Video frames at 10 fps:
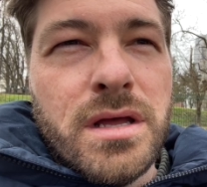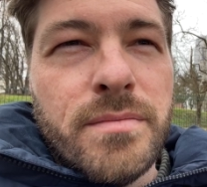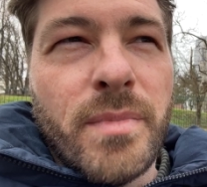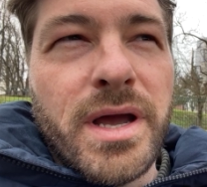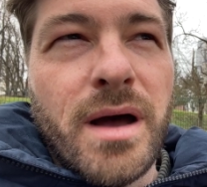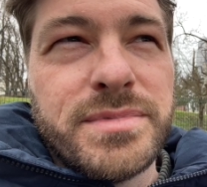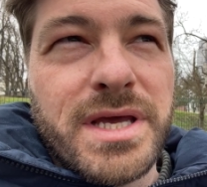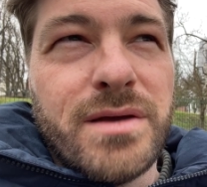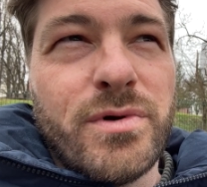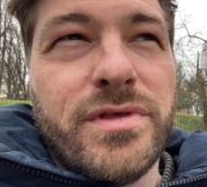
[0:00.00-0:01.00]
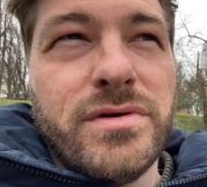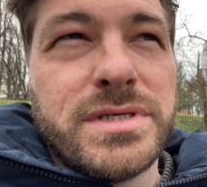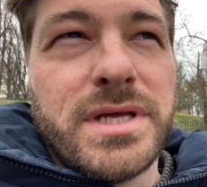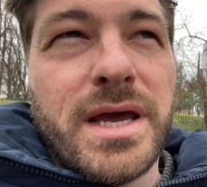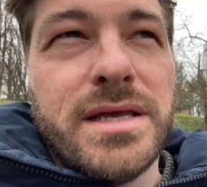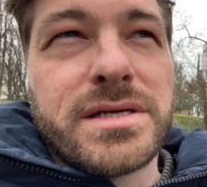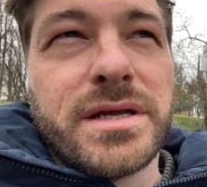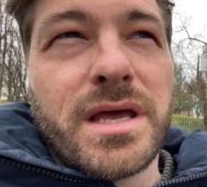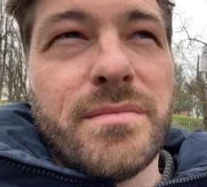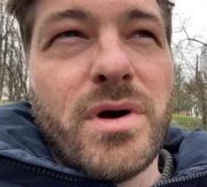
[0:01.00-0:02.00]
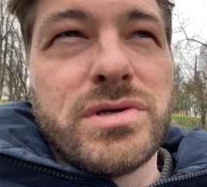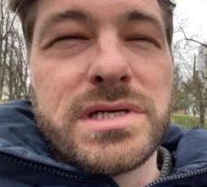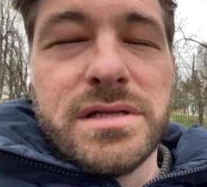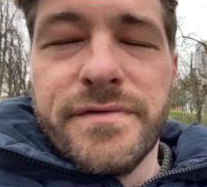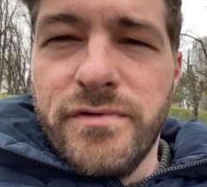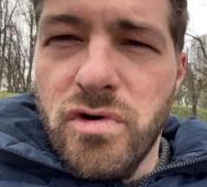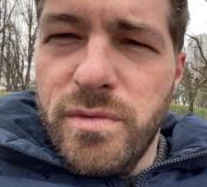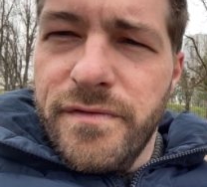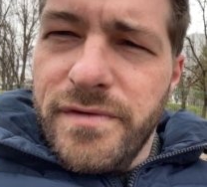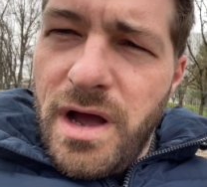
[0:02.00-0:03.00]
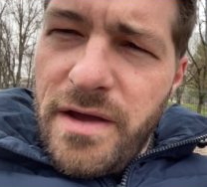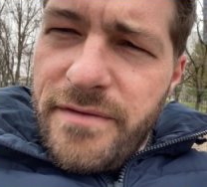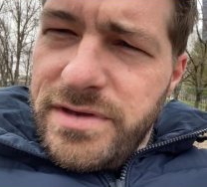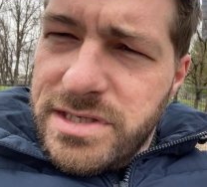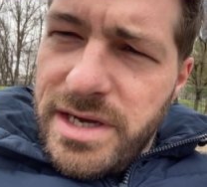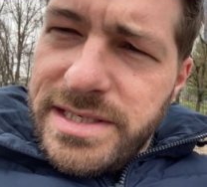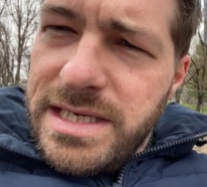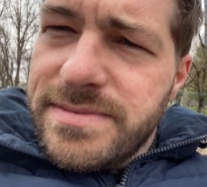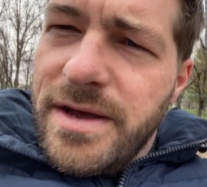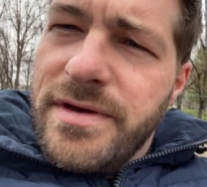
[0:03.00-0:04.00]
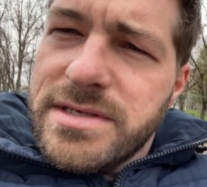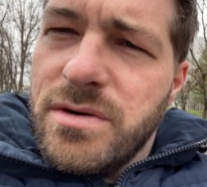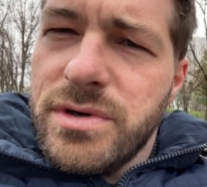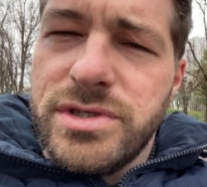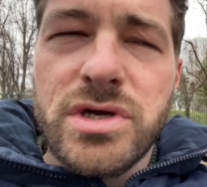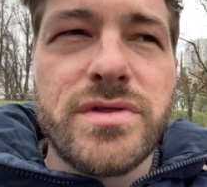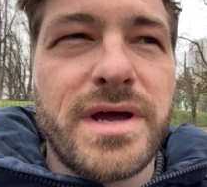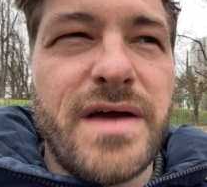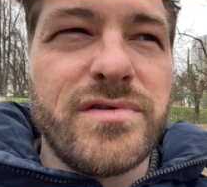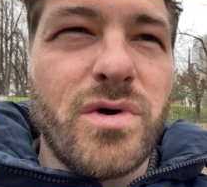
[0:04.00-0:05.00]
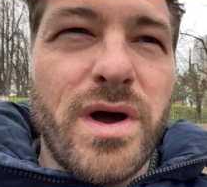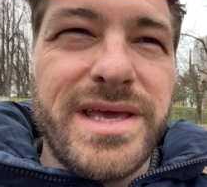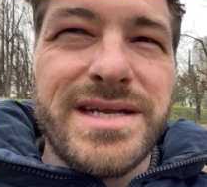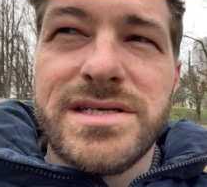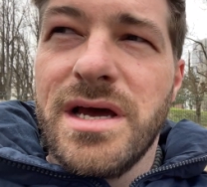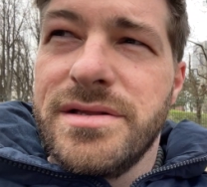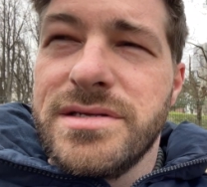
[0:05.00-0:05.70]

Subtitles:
my update with you today is going to come mostly in the form of, I have these ideas about things I want to do that I haven't quite yet done.